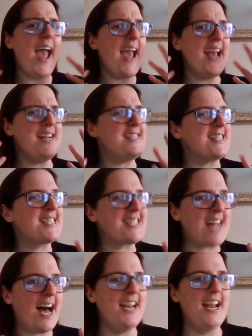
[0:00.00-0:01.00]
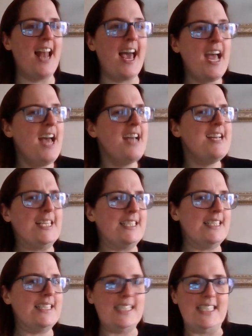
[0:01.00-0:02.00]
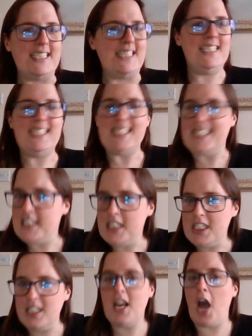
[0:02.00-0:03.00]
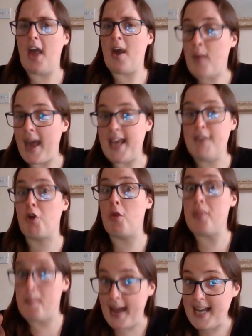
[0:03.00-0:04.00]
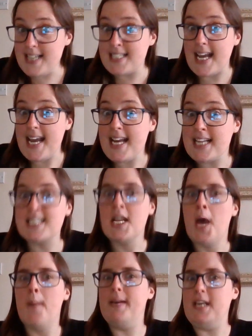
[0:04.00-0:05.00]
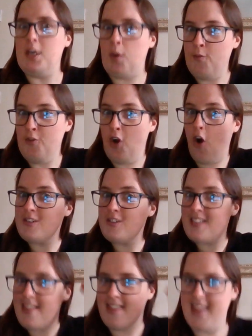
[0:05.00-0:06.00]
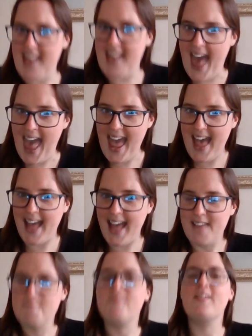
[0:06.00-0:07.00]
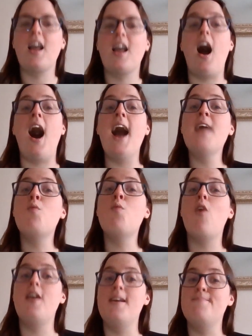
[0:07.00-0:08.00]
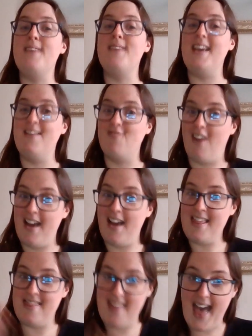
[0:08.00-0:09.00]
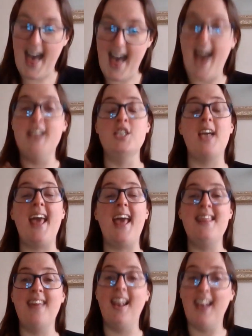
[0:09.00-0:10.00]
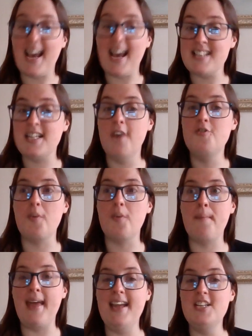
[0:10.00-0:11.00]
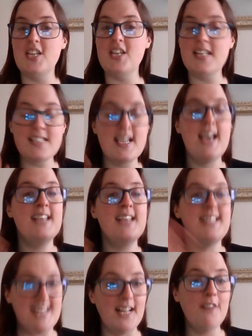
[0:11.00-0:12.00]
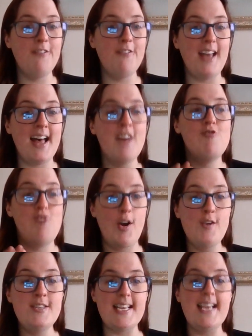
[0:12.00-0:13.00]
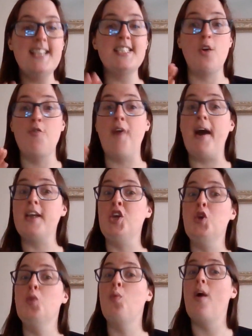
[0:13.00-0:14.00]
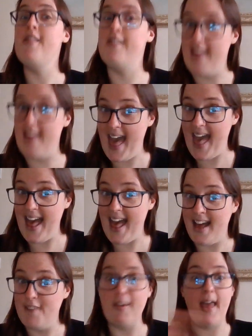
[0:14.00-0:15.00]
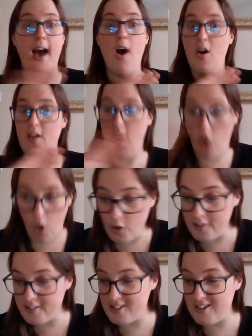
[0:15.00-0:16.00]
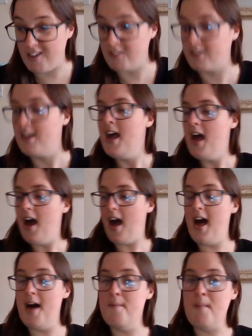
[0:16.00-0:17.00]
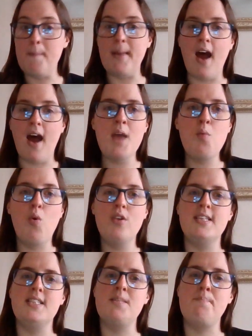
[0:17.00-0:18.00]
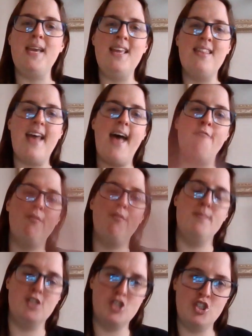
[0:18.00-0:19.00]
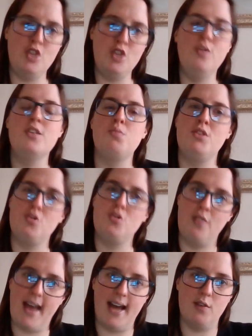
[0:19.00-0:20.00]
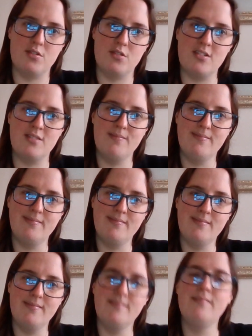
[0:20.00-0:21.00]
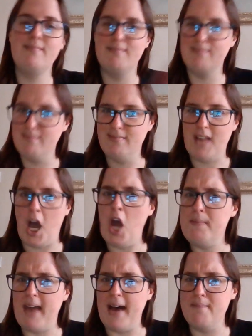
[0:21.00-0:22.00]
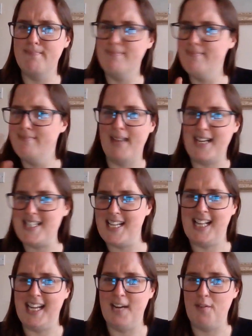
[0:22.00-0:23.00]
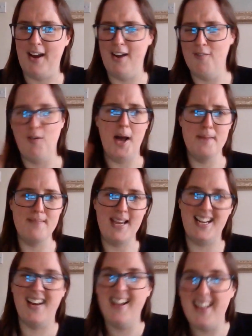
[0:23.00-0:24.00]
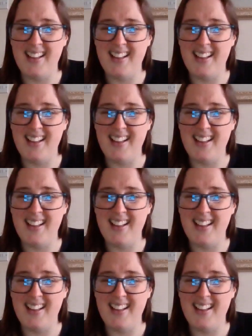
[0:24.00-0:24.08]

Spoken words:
It just kind of like, okay, you've got the basics, but you're not there. I want to be right there. And in the last 100 pages, Silvia wrote it so that you were there for that whole slog, but I wanted to be there from as soon as we saw the house. I hope that makes it clear what I mean.